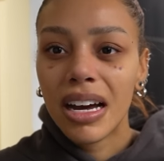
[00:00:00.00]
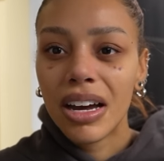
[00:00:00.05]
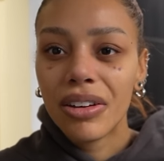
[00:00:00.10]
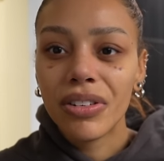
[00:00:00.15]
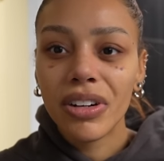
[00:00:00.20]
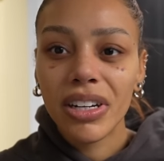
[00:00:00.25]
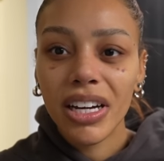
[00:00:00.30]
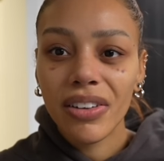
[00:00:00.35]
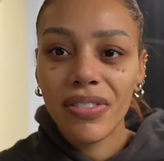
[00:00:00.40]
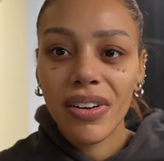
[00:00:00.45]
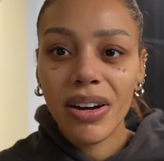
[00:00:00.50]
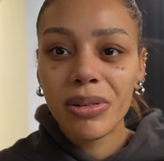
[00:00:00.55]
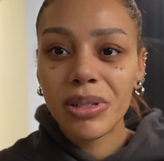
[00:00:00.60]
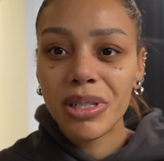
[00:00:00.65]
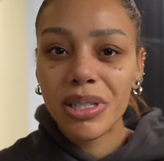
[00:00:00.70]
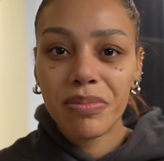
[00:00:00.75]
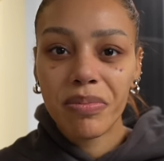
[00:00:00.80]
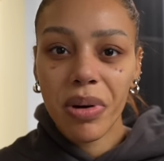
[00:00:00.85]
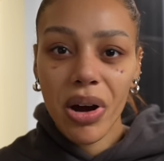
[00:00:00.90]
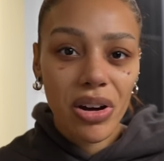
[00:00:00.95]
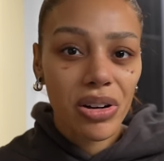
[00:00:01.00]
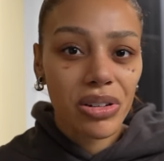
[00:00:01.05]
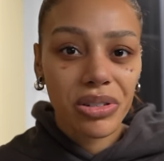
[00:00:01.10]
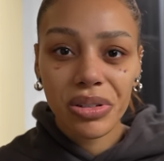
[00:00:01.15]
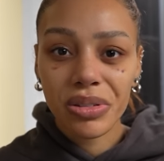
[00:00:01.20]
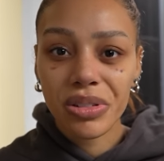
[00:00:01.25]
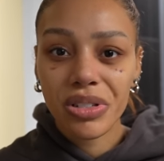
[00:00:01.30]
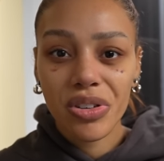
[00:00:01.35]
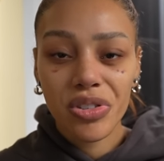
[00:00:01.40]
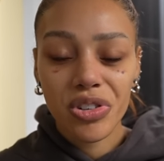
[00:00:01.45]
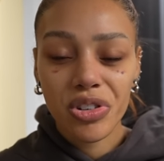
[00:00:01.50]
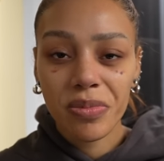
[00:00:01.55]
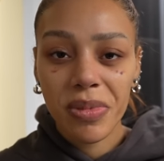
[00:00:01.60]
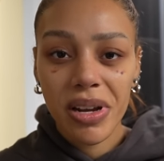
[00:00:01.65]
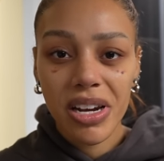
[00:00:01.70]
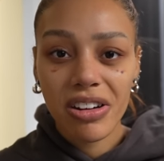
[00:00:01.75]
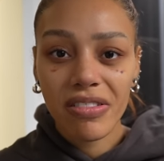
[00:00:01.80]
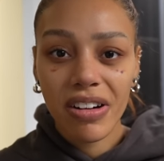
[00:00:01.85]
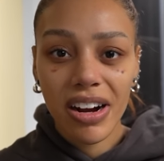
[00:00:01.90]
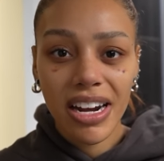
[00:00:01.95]
I feel like if I was to post on social
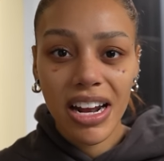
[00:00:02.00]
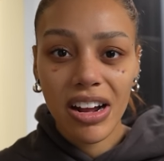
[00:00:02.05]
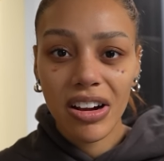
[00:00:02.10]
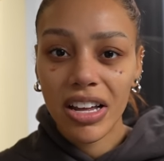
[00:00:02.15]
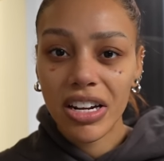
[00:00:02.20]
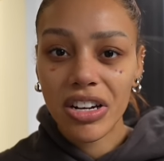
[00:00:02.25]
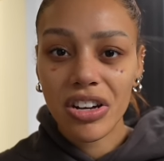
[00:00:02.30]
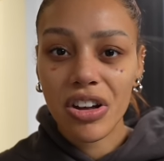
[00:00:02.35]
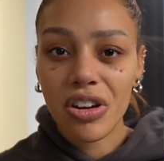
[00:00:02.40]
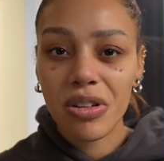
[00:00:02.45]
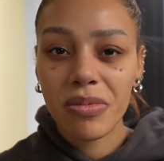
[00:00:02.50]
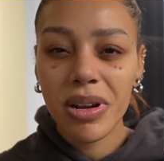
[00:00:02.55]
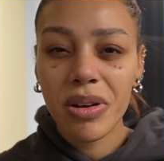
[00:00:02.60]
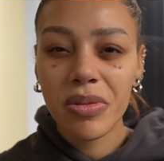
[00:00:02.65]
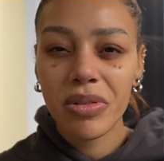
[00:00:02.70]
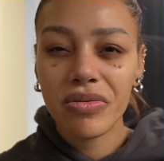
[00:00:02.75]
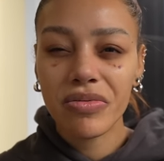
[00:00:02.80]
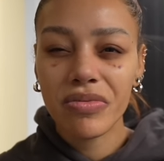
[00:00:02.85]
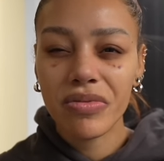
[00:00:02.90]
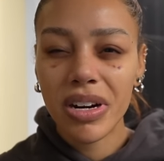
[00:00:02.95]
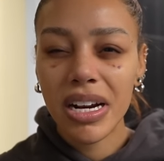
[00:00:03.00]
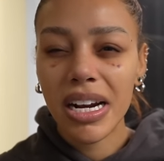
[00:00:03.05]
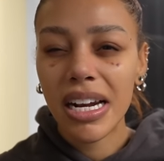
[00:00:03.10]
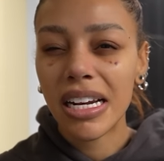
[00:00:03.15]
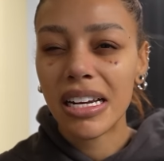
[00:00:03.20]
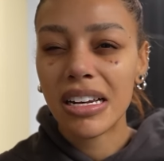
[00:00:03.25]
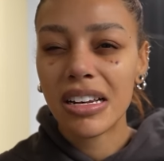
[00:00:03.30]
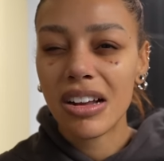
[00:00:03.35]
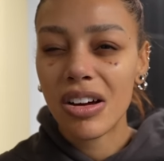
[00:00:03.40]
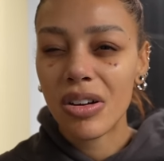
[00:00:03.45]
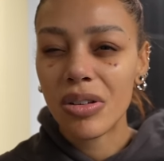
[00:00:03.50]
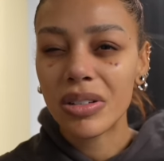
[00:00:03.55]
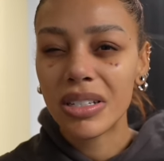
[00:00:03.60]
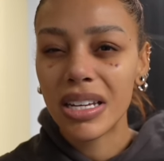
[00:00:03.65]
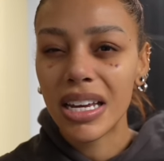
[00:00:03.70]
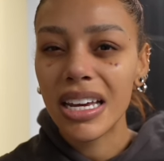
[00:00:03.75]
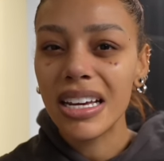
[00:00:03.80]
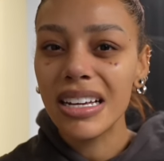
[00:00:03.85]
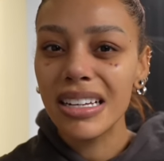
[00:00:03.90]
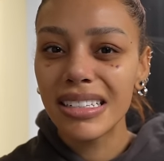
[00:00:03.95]
media right now, like nobody would really
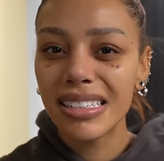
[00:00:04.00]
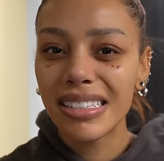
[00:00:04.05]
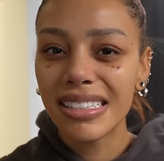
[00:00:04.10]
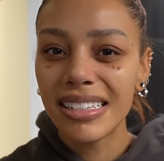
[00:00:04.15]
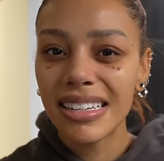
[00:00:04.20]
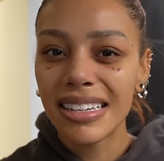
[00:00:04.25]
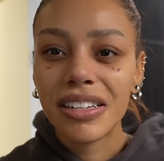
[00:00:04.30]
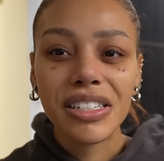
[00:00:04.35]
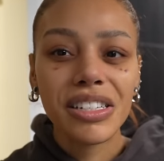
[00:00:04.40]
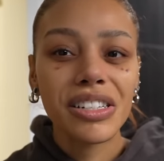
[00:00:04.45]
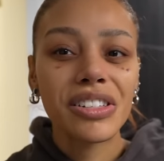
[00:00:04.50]
notice. This